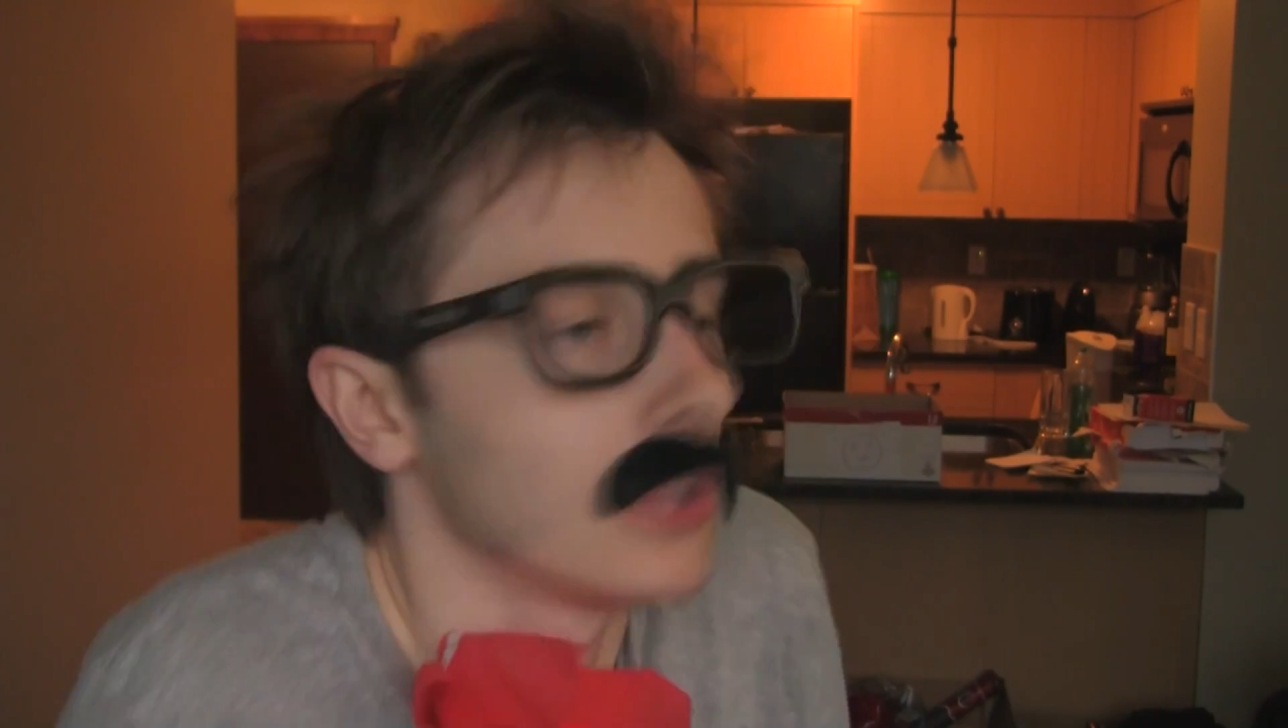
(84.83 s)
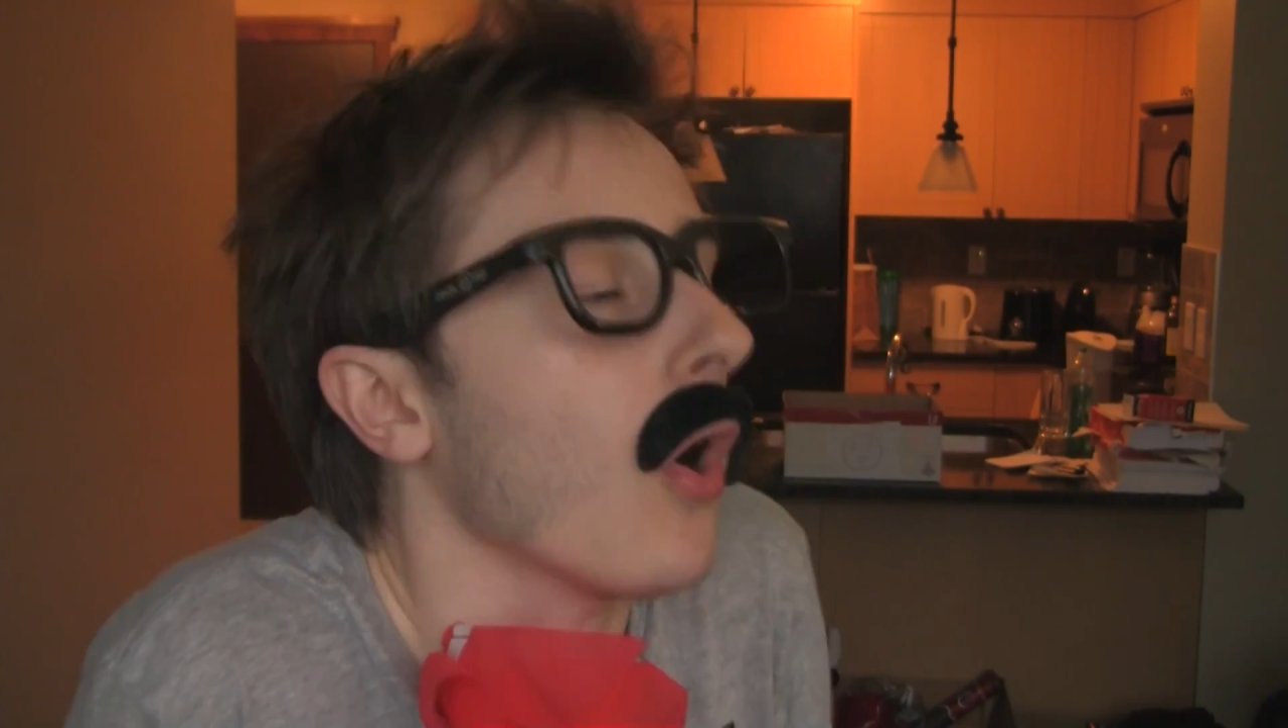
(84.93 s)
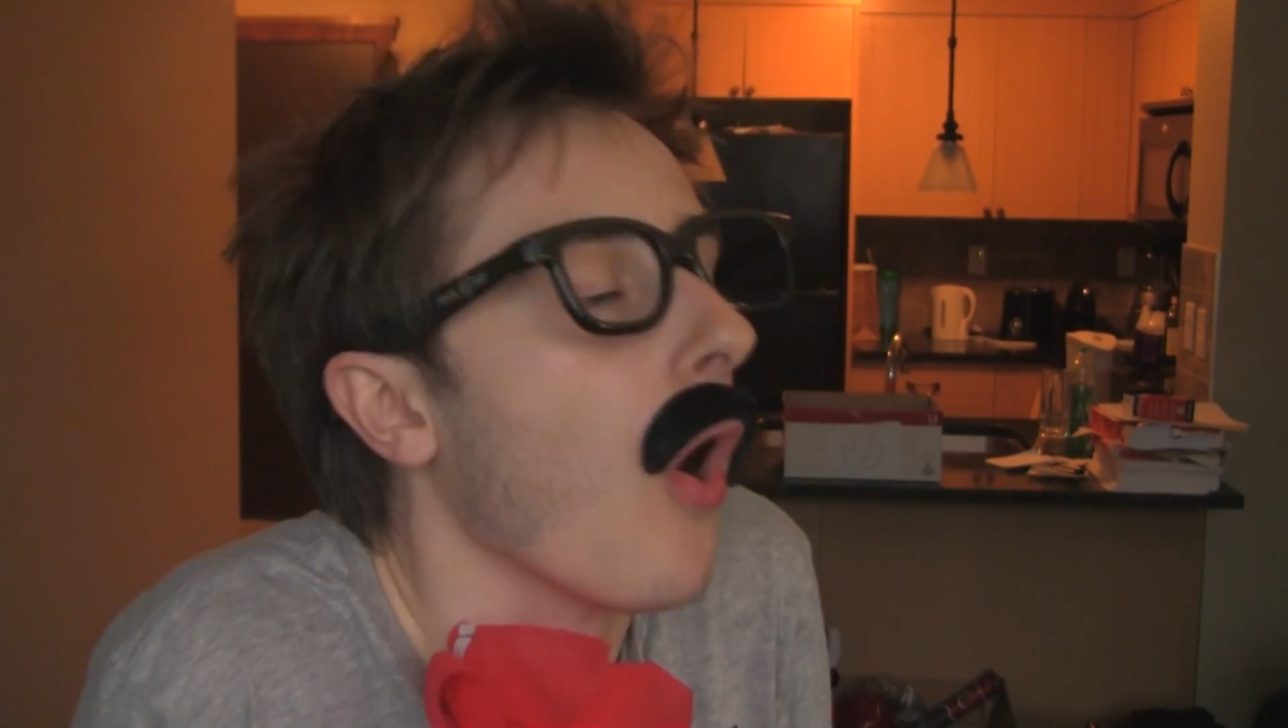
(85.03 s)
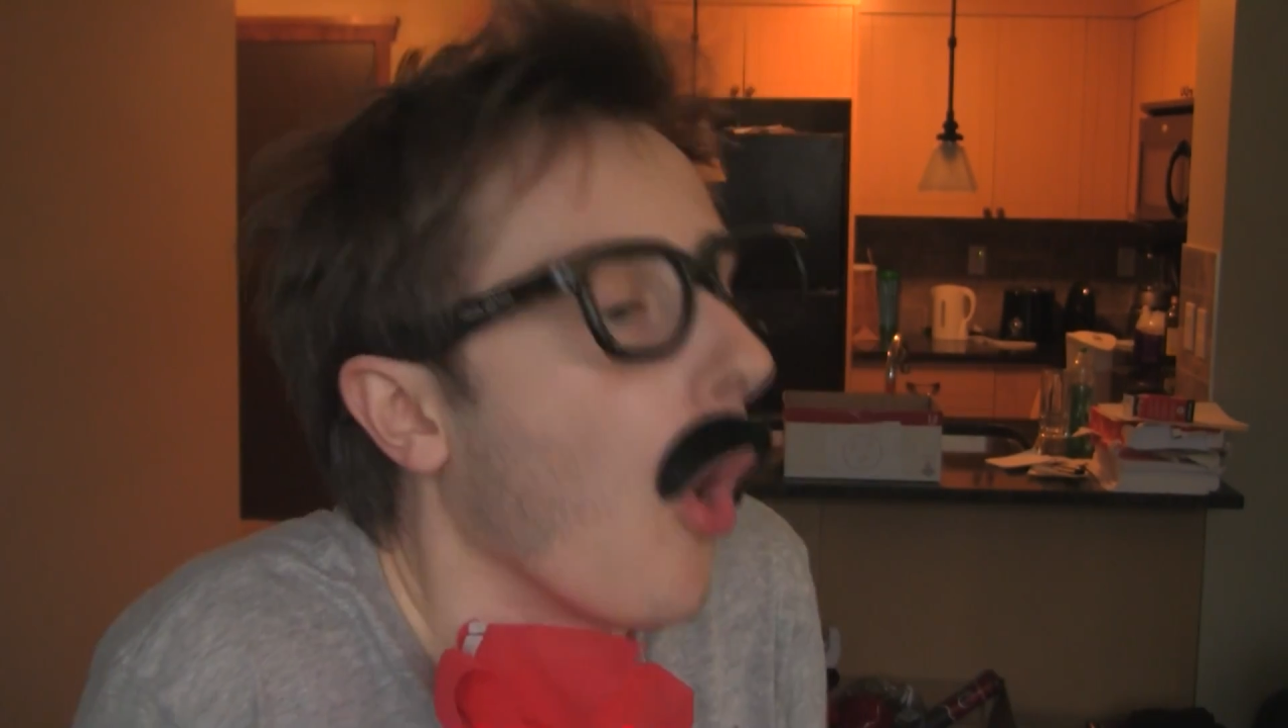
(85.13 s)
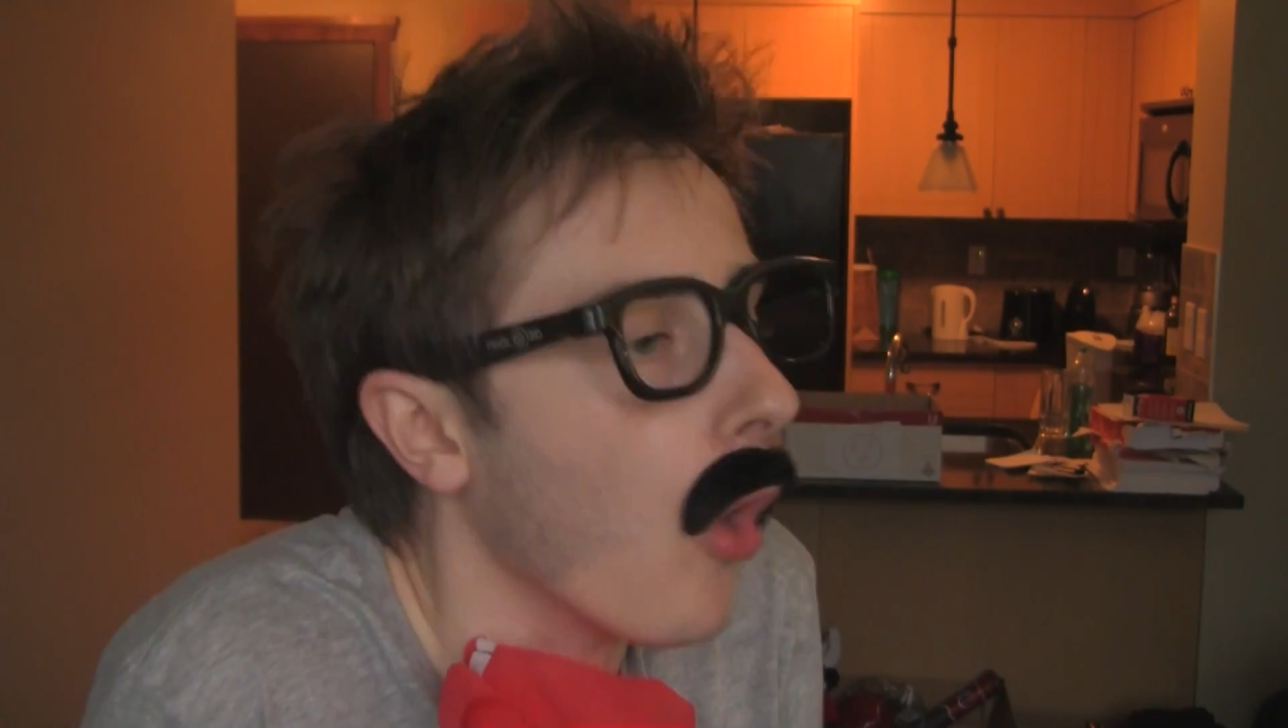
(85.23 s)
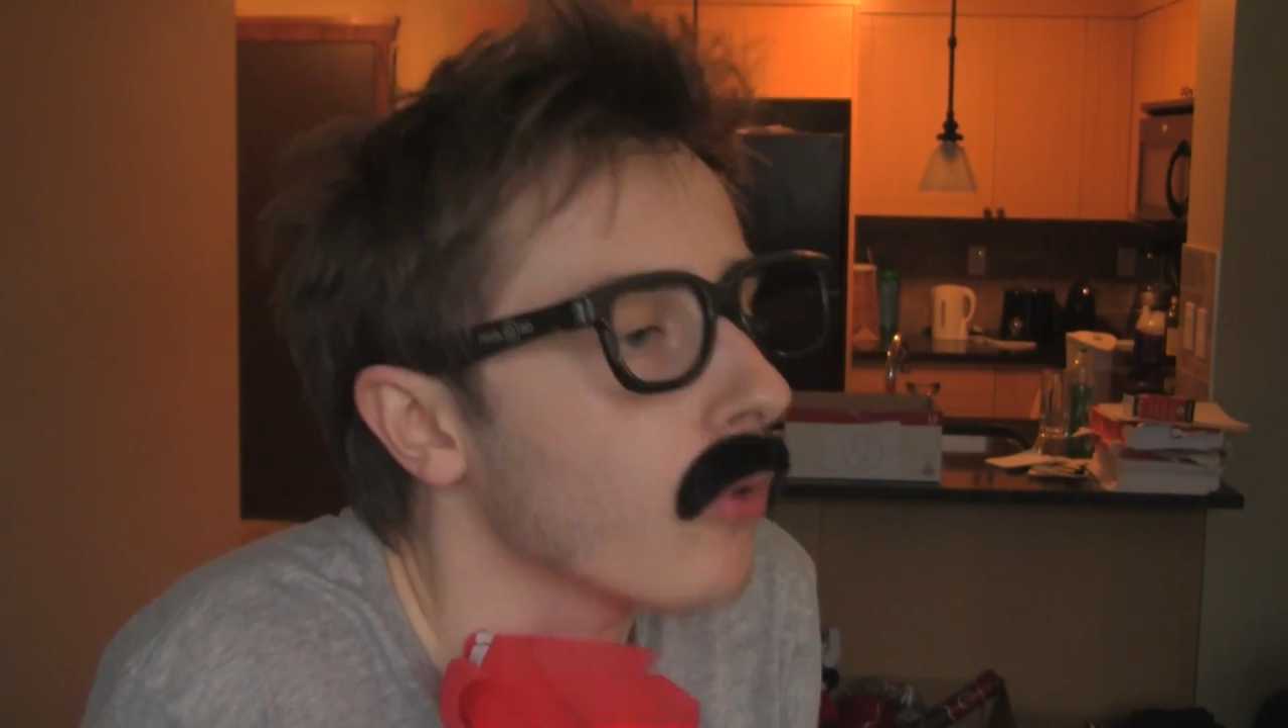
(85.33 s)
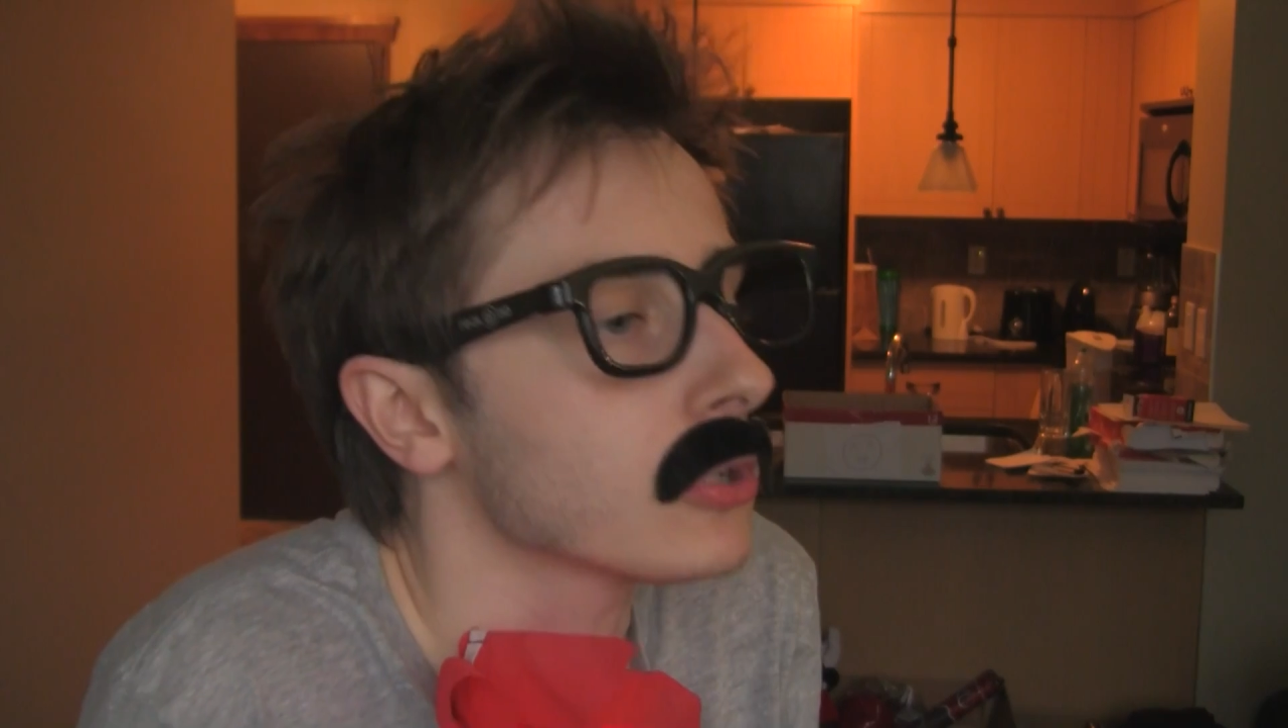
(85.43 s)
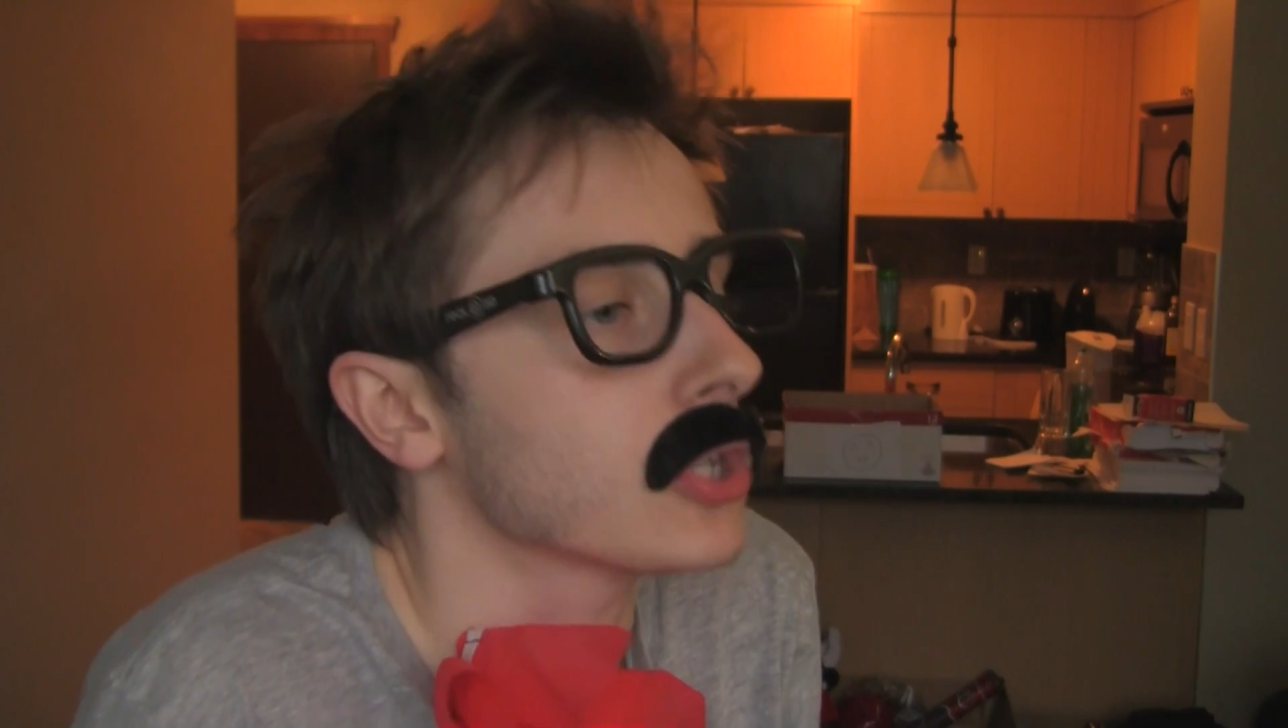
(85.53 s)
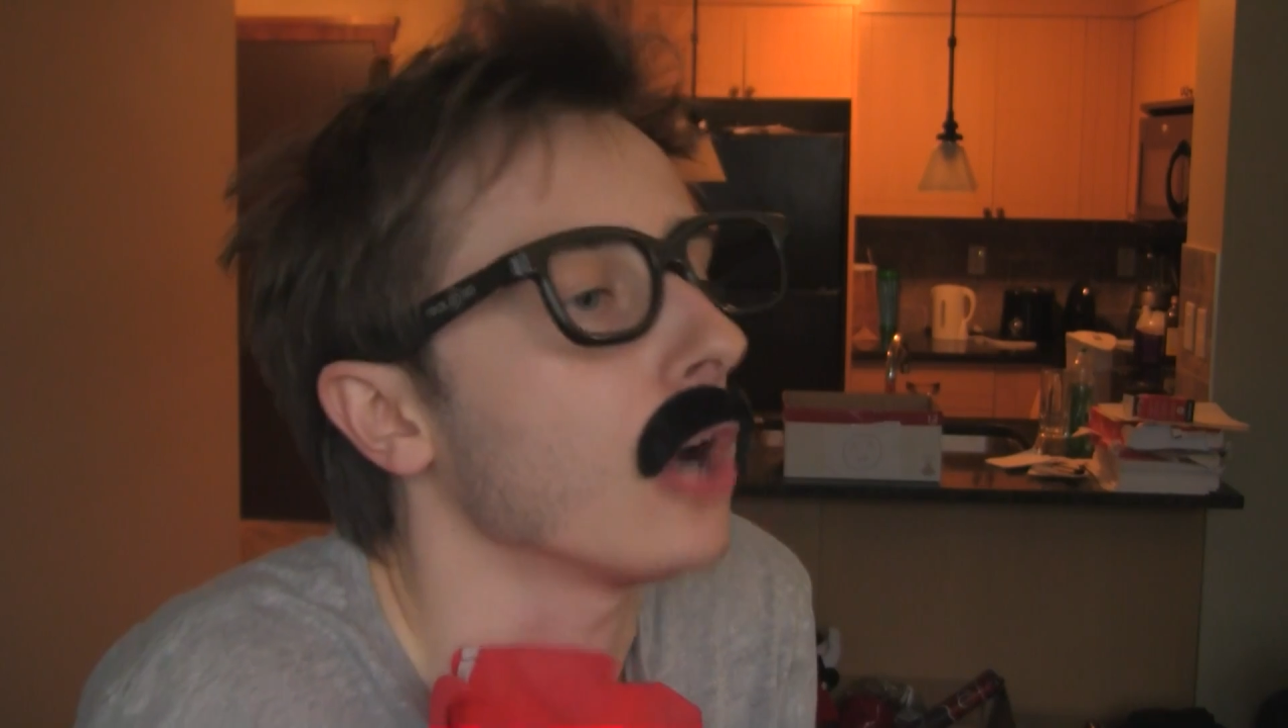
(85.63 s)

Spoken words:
Your whole